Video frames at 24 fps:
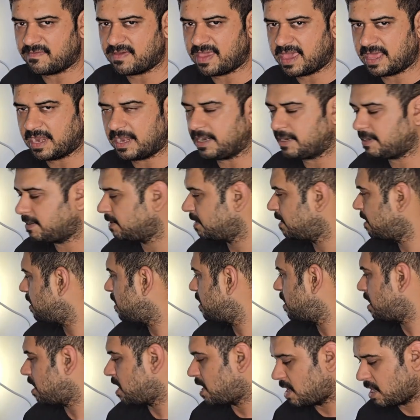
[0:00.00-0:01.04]
wear it.
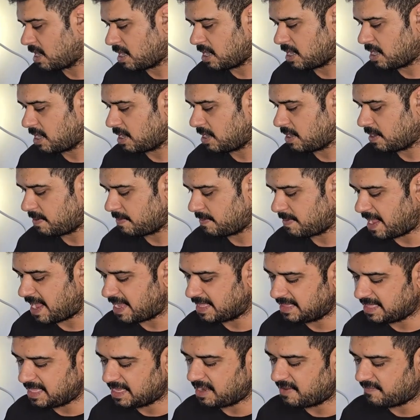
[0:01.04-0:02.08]

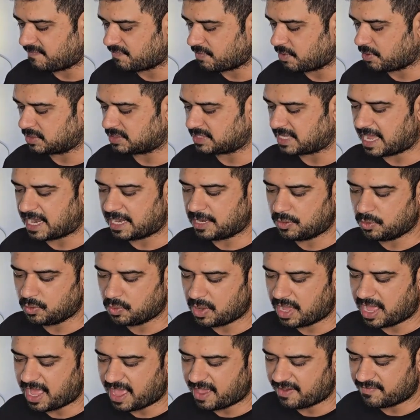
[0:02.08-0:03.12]
And then, of course, I
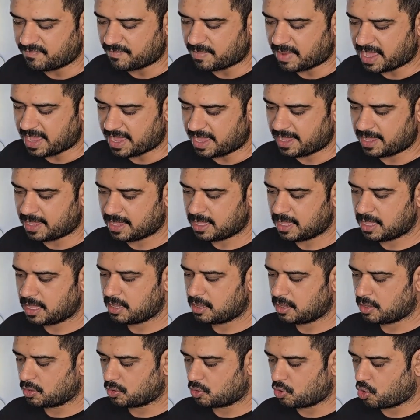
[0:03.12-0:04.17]
do have my
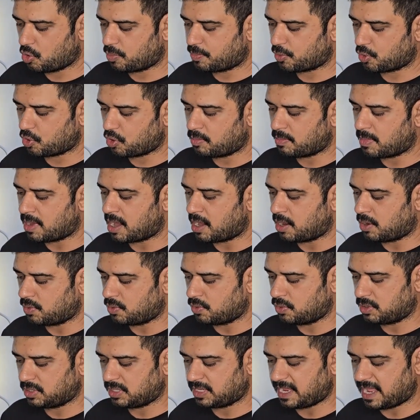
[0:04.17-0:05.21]
GoPro
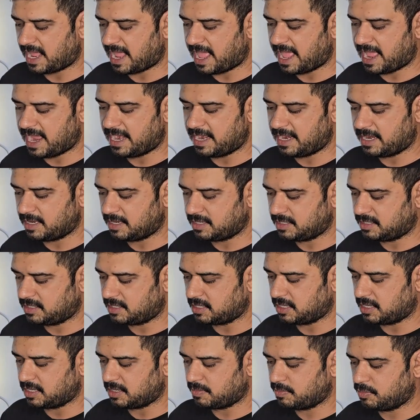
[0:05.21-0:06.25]
mount and
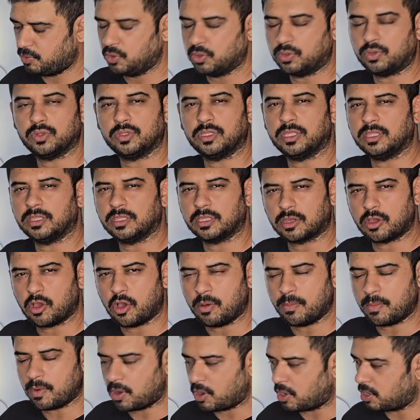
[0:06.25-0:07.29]
the Bluetooth
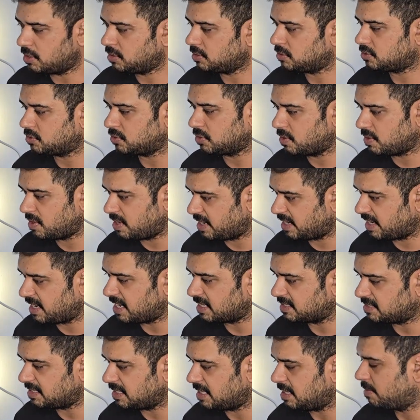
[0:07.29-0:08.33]
intercom on, so it
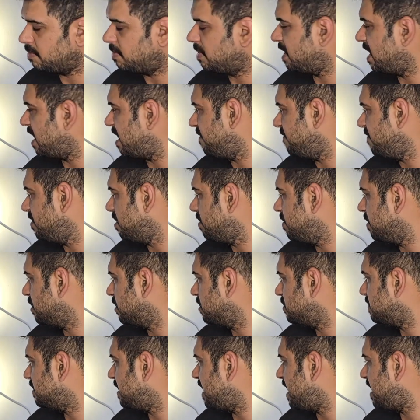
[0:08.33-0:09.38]
gets a little bit heavier
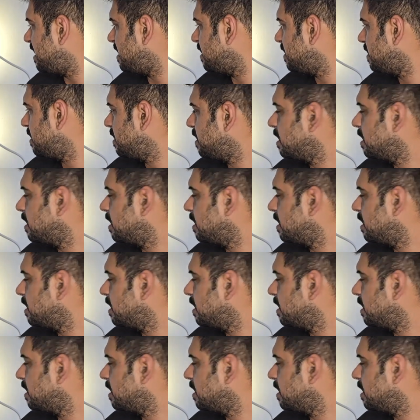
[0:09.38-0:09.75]
because of that.